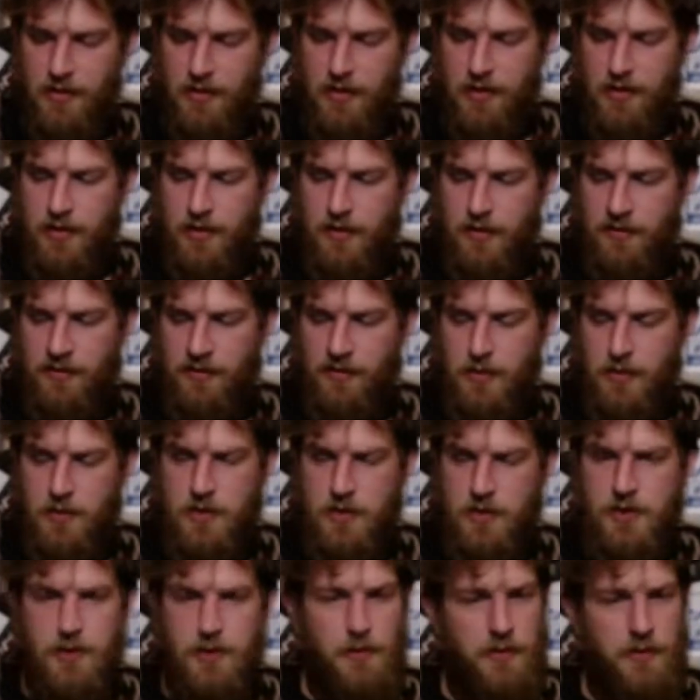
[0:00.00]
it's so
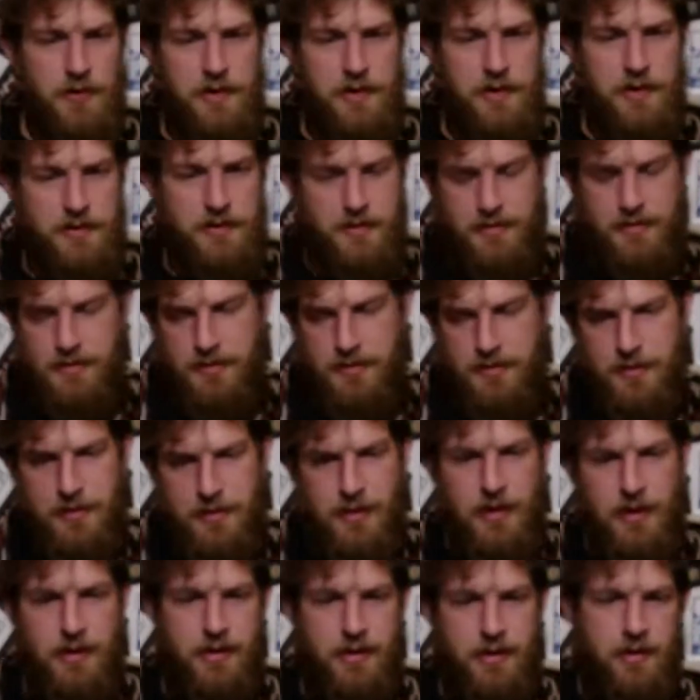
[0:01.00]
short
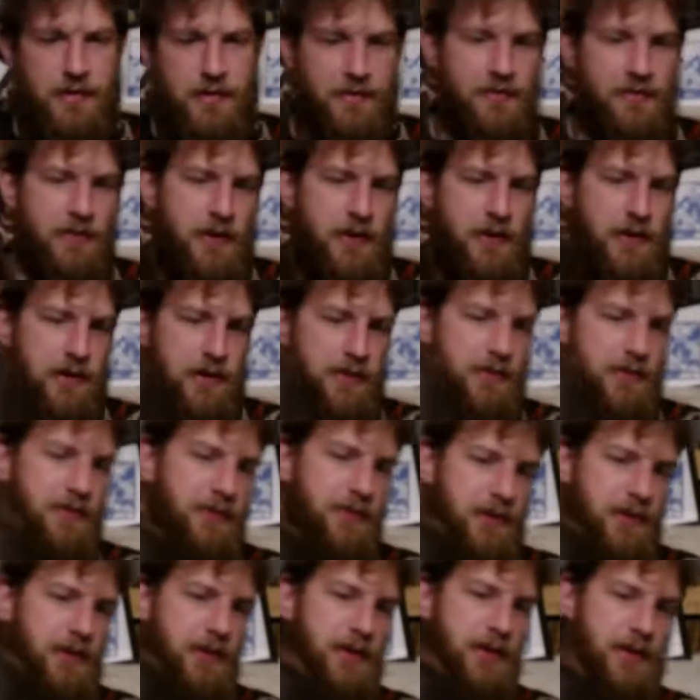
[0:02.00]
in the
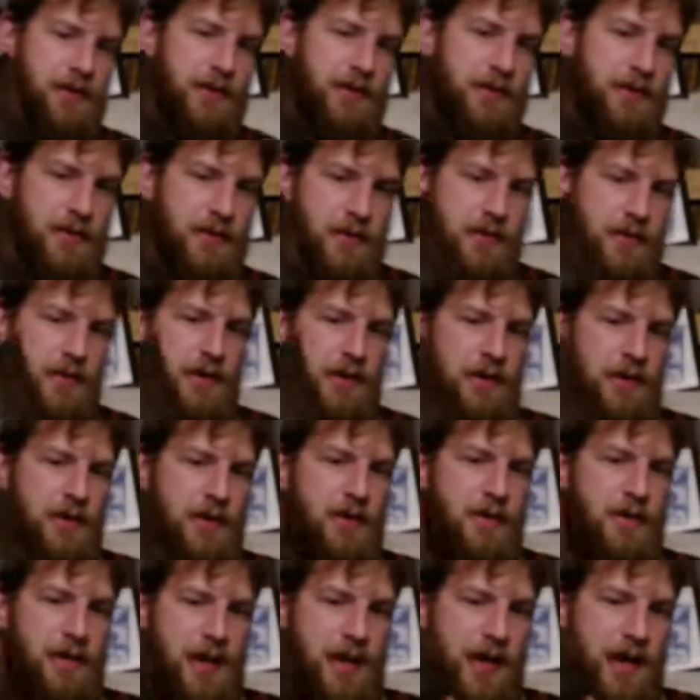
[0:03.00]
sides. Like
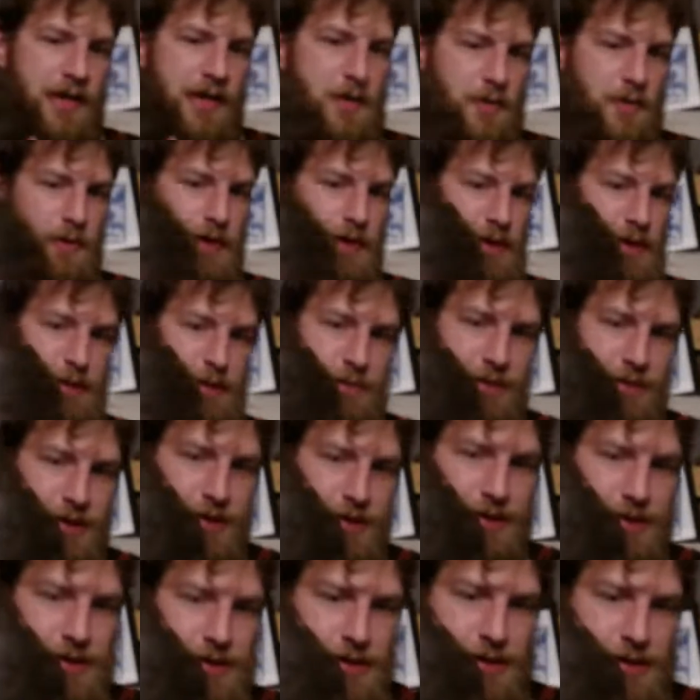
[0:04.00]
the actual
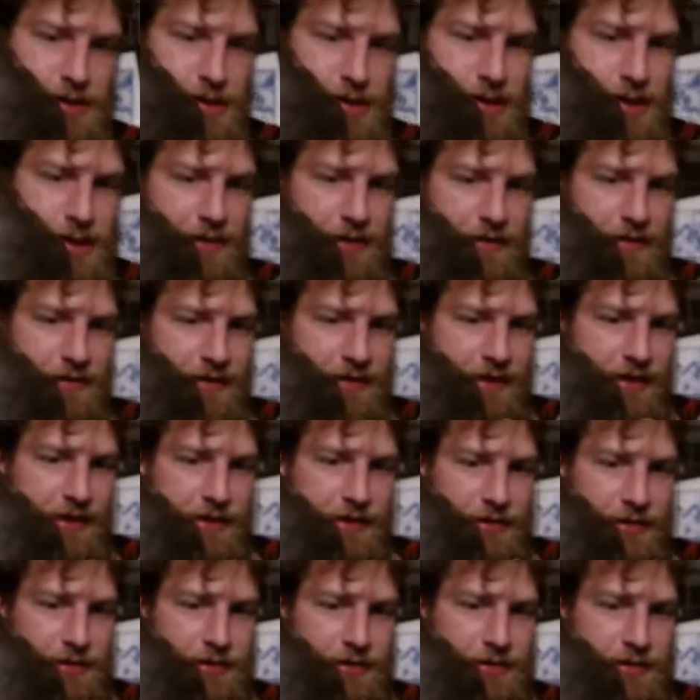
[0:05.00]
helmet ends
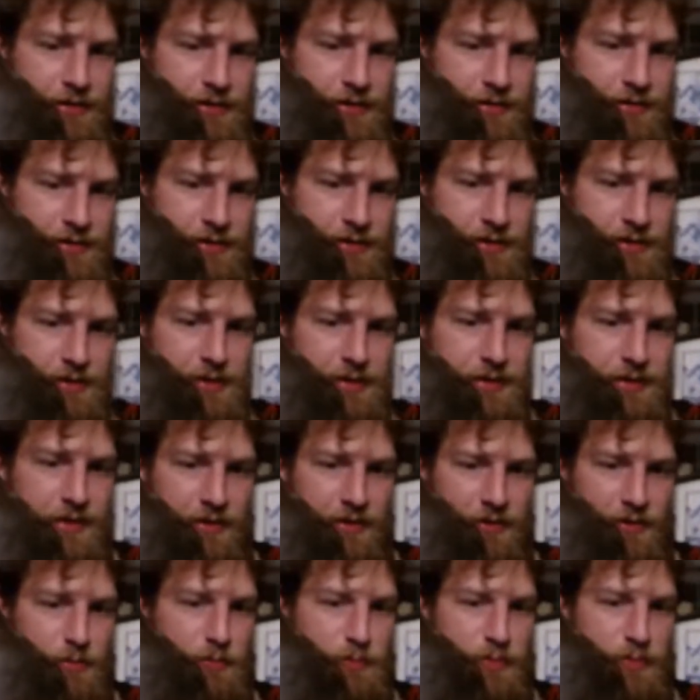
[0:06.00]
here.
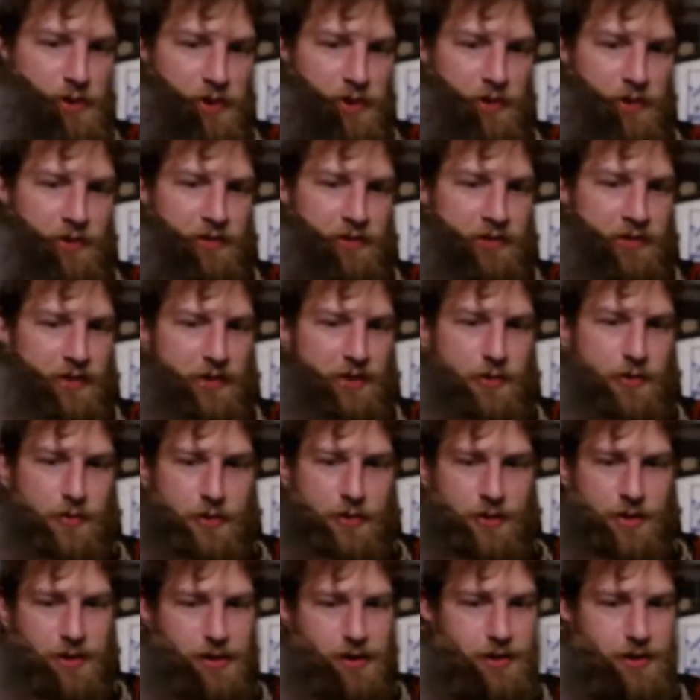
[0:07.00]
There's bars that go
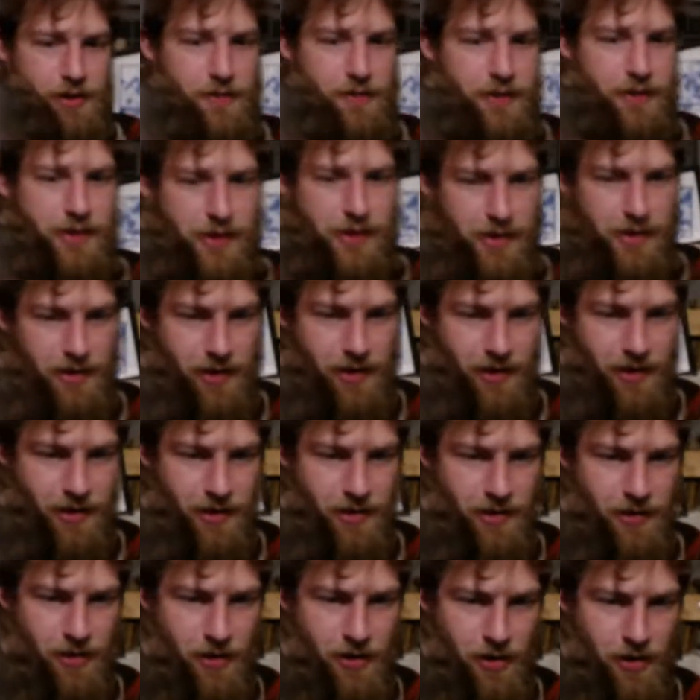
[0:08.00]
underneath of it that like
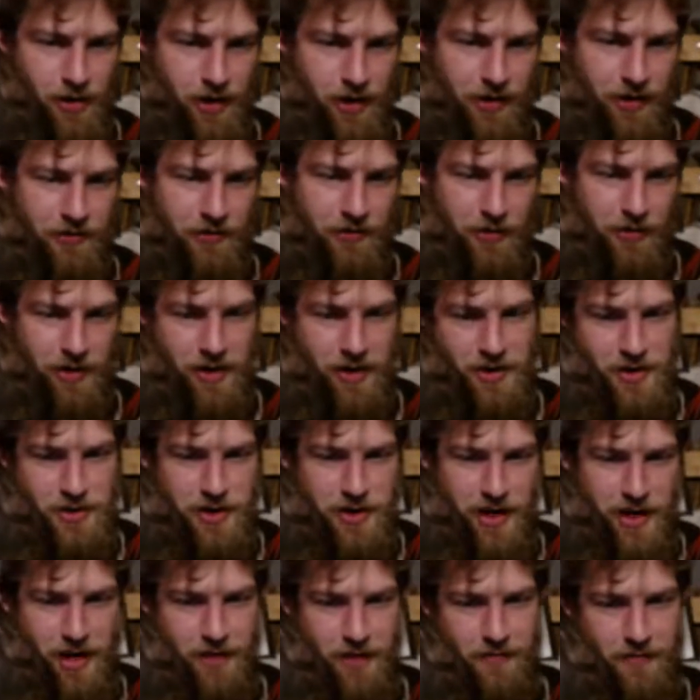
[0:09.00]
are an extra 1.5
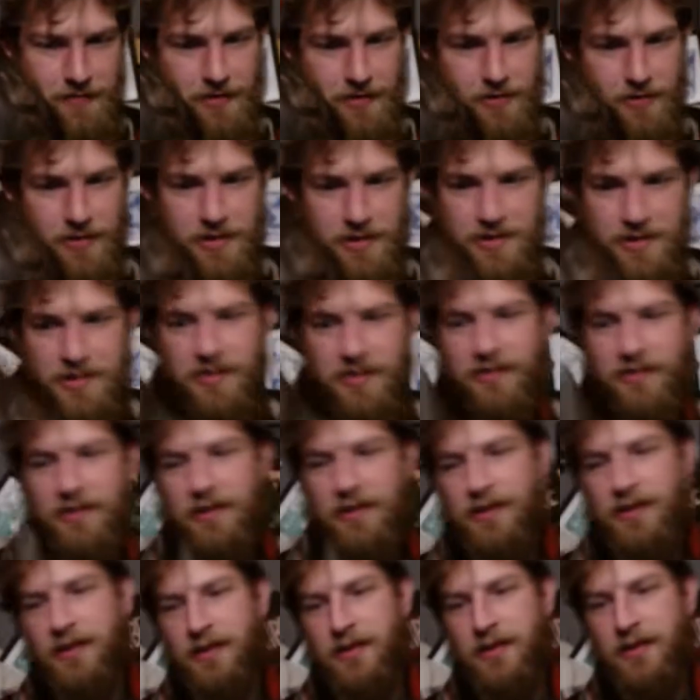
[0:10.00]
inches, 2 inches.
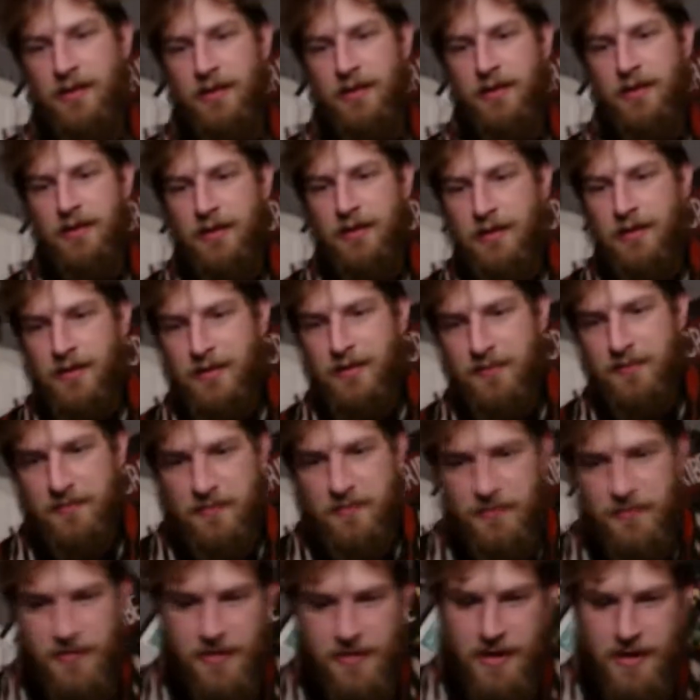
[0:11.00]

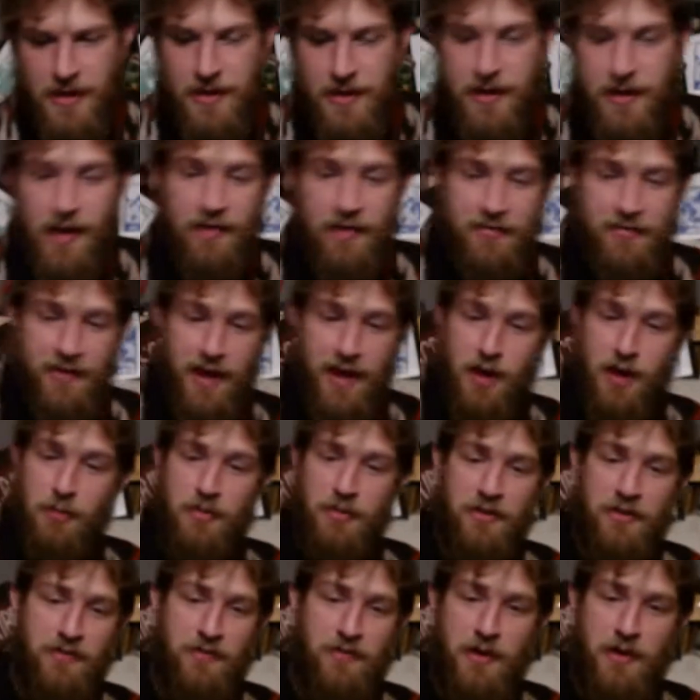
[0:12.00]
Yes, the
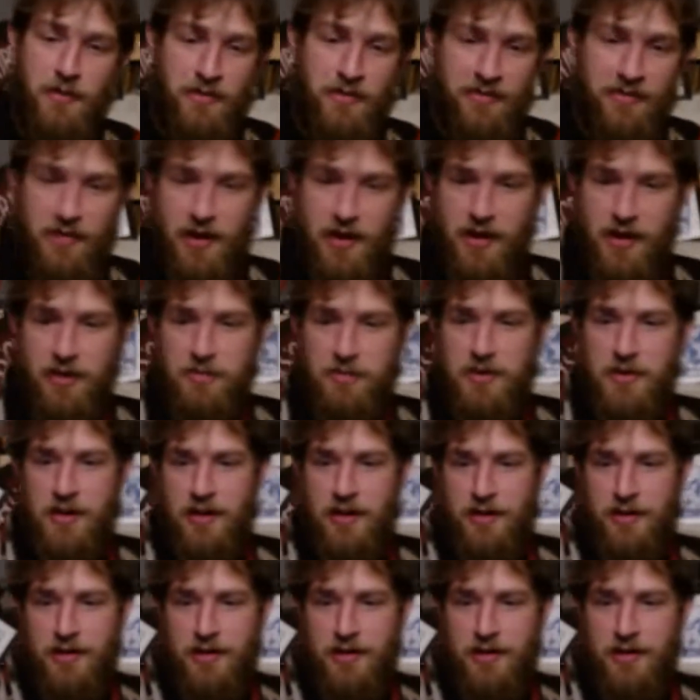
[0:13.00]
helmet is famous, and I'm not.